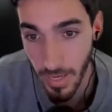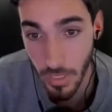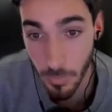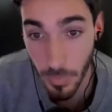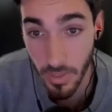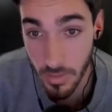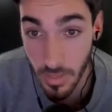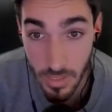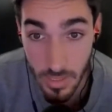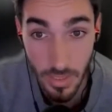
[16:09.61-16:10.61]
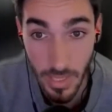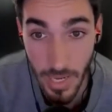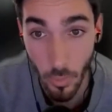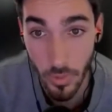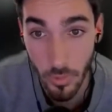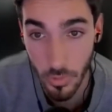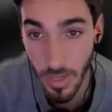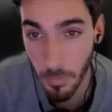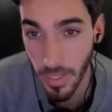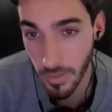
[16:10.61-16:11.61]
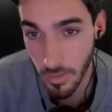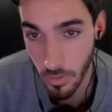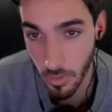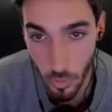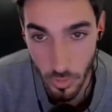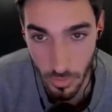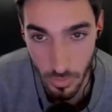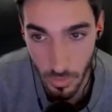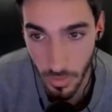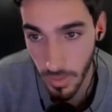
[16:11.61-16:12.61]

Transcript: is because this is the language that my niche uses.